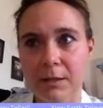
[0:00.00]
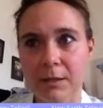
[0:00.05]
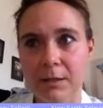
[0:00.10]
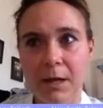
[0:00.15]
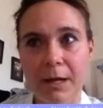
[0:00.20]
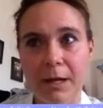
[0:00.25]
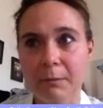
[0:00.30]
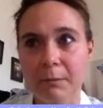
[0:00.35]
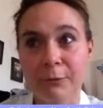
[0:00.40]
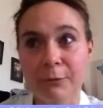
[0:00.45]

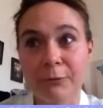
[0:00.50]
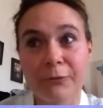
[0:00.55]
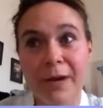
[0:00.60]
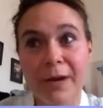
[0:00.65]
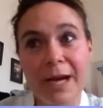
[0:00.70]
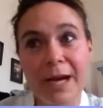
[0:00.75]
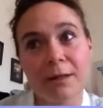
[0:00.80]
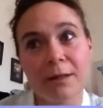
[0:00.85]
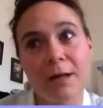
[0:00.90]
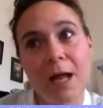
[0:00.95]
I'm
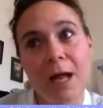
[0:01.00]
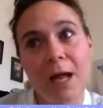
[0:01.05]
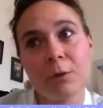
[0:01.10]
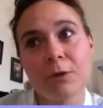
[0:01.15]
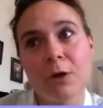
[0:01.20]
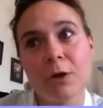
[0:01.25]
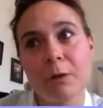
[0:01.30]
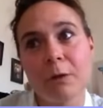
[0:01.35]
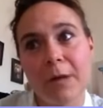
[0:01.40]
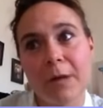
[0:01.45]
afraid that I will
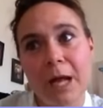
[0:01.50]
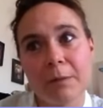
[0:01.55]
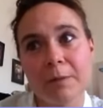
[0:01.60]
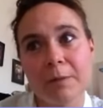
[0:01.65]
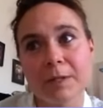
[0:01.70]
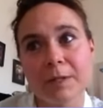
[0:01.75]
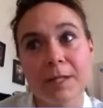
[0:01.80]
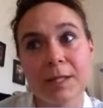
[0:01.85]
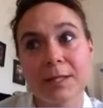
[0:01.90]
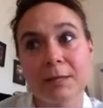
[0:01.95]
not be
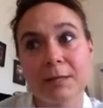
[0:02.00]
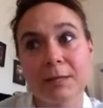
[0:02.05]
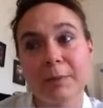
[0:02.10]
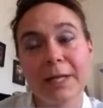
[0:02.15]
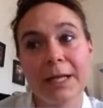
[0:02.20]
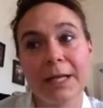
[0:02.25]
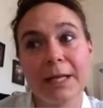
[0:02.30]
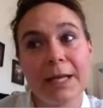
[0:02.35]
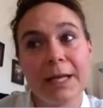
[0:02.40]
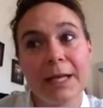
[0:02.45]
able to
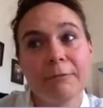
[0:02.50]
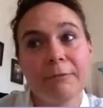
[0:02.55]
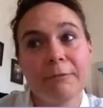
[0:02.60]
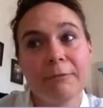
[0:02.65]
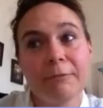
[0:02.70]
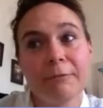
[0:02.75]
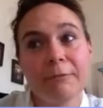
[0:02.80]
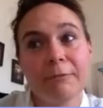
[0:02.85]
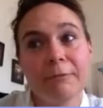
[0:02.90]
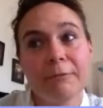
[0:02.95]
simply live
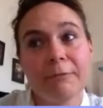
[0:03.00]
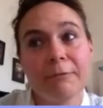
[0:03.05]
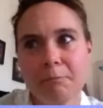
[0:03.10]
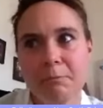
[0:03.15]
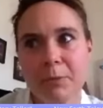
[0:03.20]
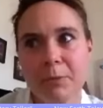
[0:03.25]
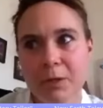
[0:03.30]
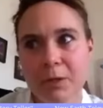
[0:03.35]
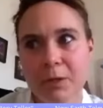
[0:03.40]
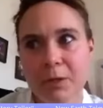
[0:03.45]
on
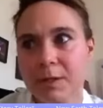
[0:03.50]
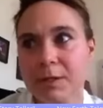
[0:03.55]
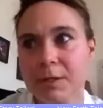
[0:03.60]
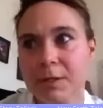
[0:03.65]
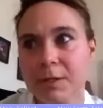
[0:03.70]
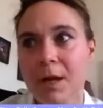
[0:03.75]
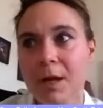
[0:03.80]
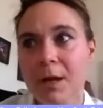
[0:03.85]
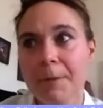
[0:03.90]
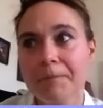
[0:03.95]
embers.
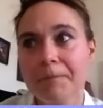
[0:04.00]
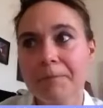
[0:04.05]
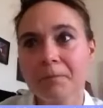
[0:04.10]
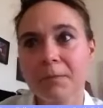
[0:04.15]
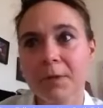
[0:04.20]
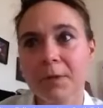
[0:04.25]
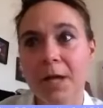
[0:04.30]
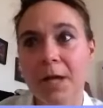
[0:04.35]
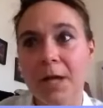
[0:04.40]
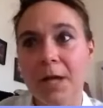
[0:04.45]

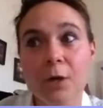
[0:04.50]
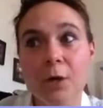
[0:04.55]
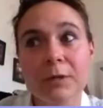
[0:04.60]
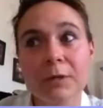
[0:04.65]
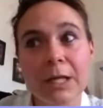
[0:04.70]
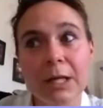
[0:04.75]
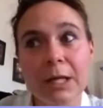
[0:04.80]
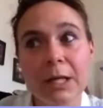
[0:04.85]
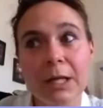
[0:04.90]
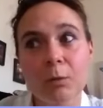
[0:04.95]
I don't
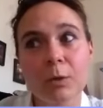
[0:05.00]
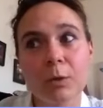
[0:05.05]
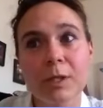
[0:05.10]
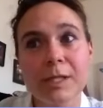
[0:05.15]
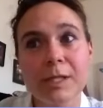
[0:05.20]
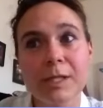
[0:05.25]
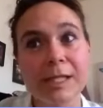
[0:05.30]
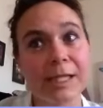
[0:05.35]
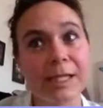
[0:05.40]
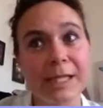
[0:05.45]
think it will
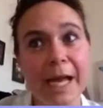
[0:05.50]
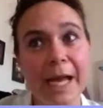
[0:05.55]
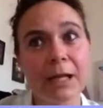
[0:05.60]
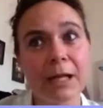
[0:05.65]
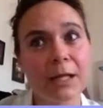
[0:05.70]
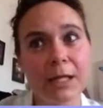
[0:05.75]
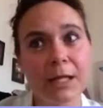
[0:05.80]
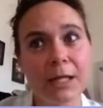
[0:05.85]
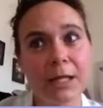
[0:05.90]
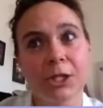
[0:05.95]

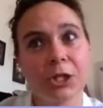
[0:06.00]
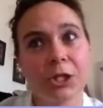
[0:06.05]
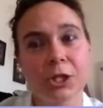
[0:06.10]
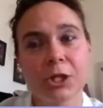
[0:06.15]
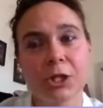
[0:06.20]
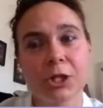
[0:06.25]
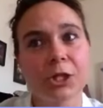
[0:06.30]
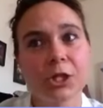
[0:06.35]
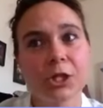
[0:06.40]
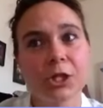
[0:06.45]
sustain this
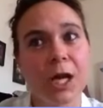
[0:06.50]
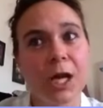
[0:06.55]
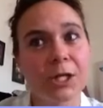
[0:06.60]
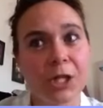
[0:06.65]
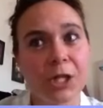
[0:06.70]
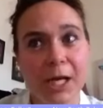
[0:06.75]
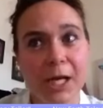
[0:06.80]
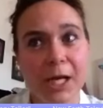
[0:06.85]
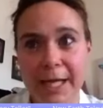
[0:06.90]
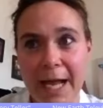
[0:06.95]

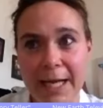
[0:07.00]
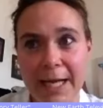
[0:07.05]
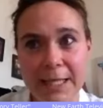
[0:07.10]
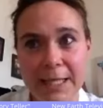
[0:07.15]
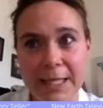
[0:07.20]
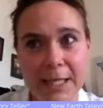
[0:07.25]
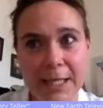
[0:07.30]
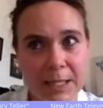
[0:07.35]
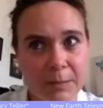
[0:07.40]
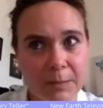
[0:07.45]

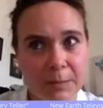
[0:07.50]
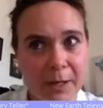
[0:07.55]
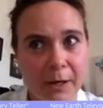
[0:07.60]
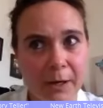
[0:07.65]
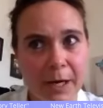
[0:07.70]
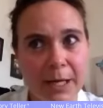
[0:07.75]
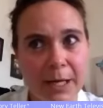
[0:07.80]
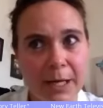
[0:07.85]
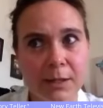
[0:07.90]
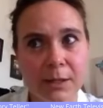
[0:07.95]
gigantic
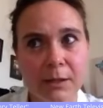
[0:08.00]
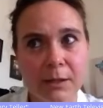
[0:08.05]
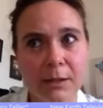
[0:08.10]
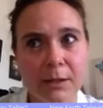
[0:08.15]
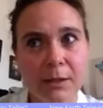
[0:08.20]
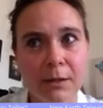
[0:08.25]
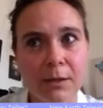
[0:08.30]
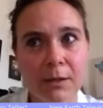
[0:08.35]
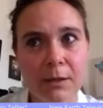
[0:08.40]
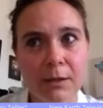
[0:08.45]
spirit.
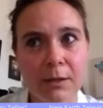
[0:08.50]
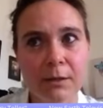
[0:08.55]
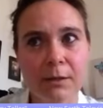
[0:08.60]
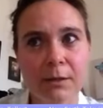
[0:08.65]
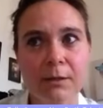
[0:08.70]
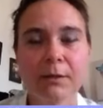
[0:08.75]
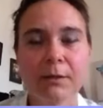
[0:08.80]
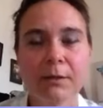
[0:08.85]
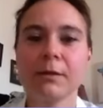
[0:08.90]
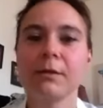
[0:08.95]

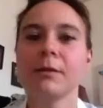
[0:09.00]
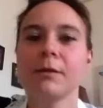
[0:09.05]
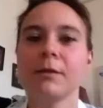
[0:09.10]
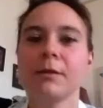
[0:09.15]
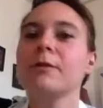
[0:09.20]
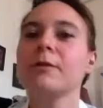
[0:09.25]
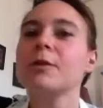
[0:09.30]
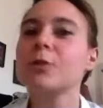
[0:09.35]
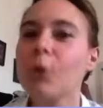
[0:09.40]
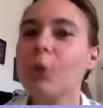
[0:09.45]

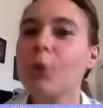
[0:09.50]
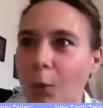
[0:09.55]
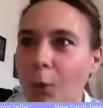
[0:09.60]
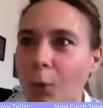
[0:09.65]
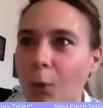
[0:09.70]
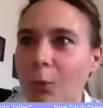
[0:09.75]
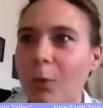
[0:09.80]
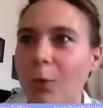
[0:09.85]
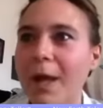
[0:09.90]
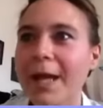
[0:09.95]
There is
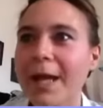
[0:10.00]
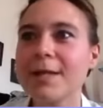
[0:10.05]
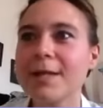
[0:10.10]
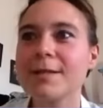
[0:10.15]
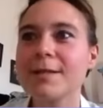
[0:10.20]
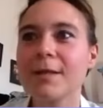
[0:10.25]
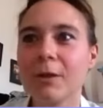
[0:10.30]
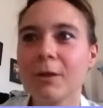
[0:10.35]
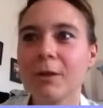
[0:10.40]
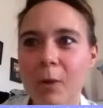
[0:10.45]

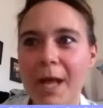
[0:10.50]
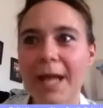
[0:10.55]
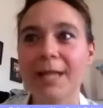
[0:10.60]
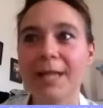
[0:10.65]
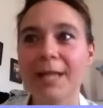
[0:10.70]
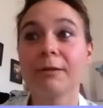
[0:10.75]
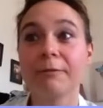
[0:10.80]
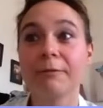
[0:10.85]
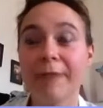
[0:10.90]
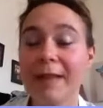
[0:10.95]
always a way
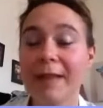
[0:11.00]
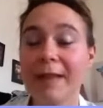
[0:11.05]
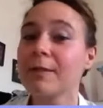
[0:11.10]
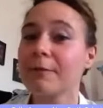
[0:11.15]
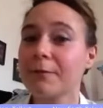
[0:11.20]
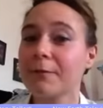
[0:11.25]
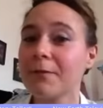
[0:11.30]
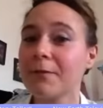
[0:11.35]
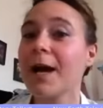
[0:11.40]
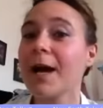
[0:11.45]
to vent the
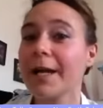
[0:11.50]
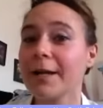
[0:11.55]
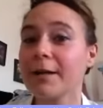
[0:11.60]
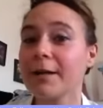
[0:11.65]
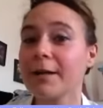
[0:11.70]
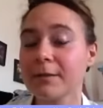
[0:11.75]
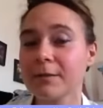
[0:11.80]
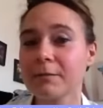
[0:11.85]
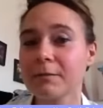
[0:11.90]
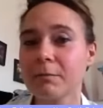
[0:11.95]

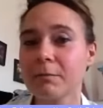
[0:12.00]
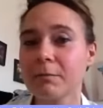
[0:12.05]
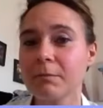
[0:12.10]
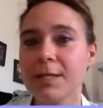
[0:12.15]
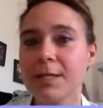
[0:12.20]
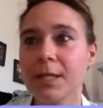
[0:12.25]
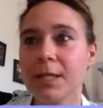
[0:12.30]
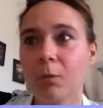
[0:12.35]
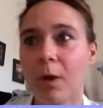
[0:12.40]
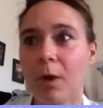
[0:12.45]
fire, my
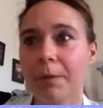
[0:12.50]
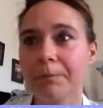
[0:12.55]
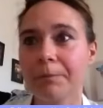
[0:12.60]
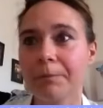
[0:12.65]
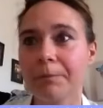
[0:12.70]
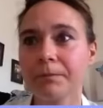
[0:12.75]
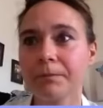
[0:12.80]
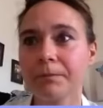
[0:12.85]
dear one.